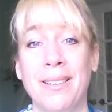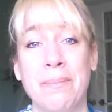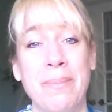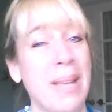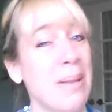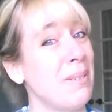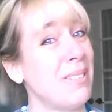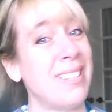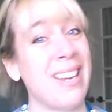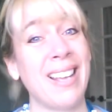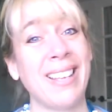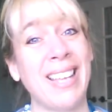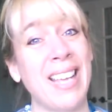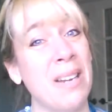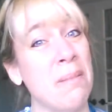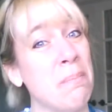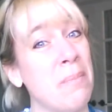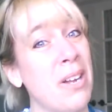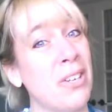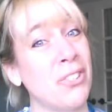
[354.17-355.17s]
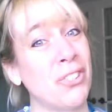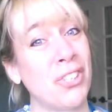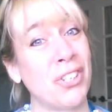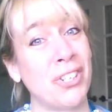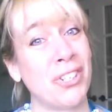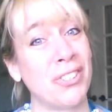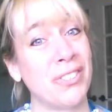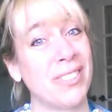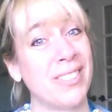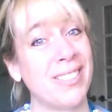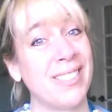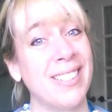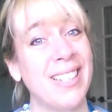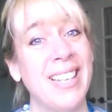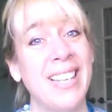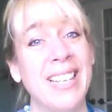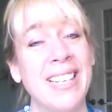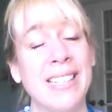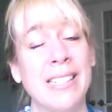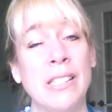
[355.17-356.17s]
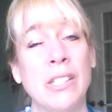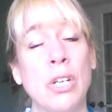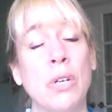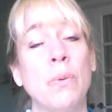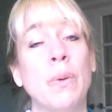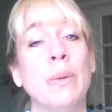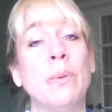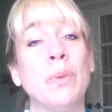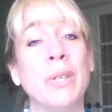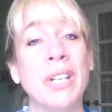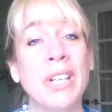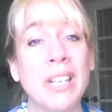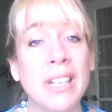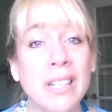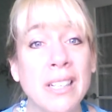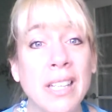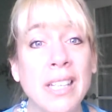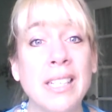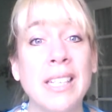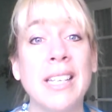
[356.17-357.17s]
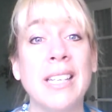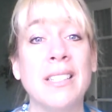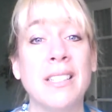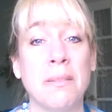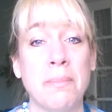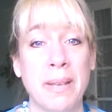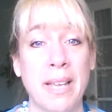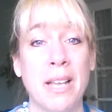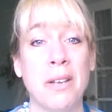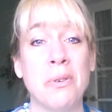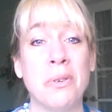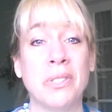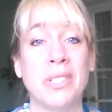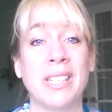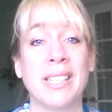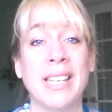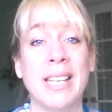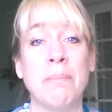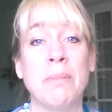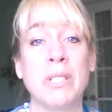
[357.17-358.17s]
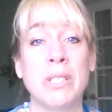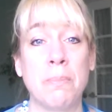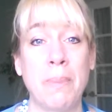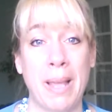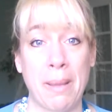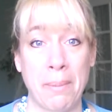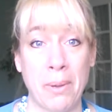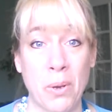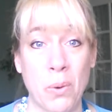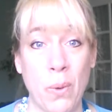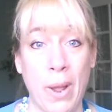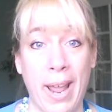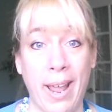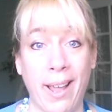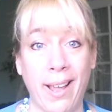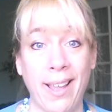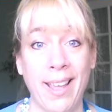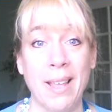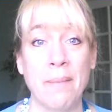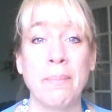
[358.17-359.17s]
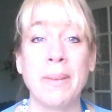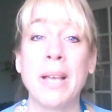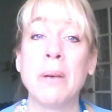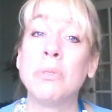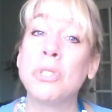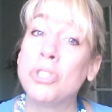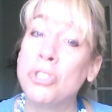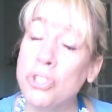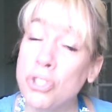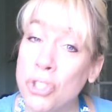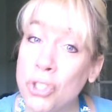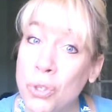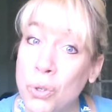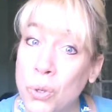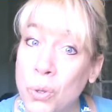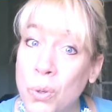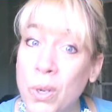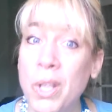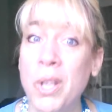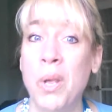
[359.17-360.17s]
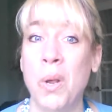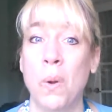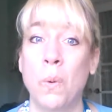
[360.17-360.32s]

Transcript: Baby's not getting much, girls. So we really need to be able to keep this baby awake and be able to do